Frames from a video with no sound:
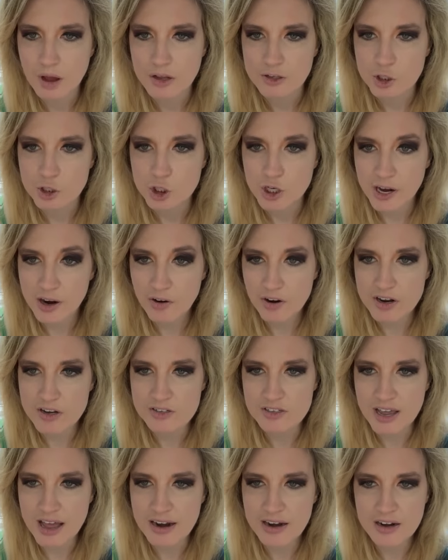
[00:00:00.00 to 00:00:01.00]
Jerry
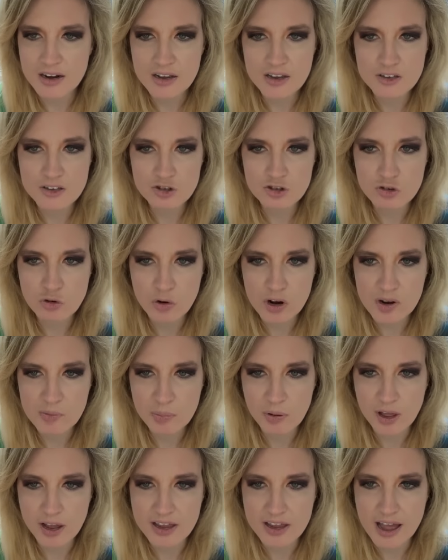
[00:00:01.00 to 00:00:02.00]
is editing his
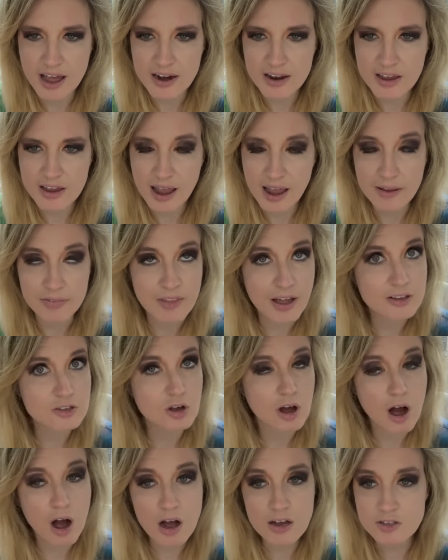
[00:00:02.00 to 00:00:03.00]
screenplay yet again. That's
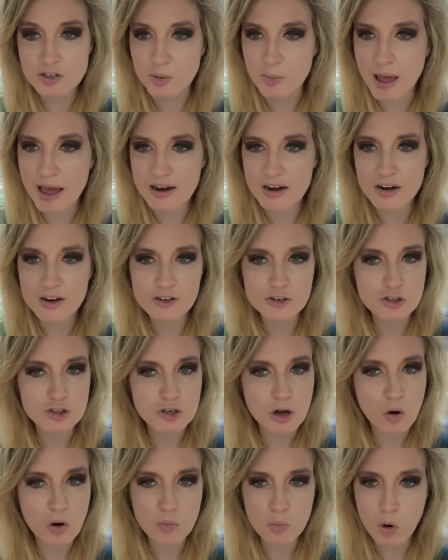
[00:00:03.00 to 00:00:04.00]
awesome. Editing is
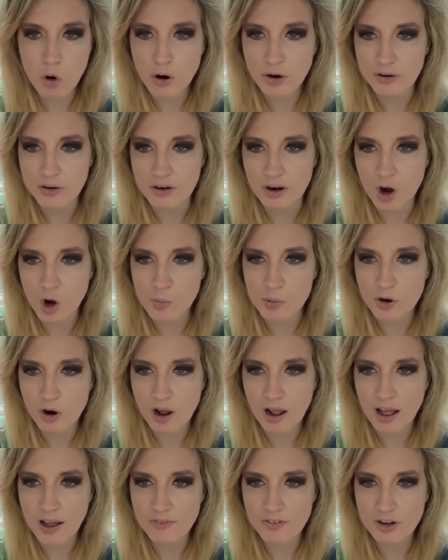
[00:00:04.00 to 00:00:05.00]
so important. Hope you're
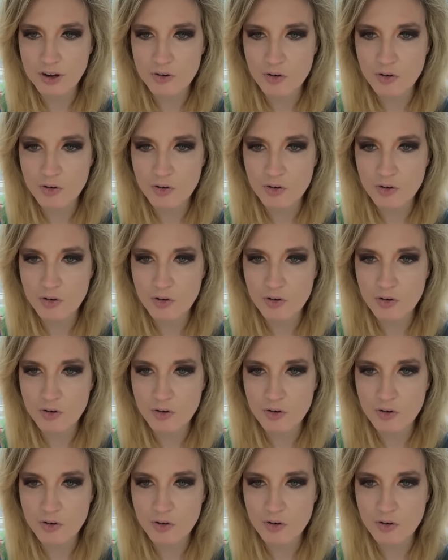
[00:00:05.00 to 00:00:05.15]
all having a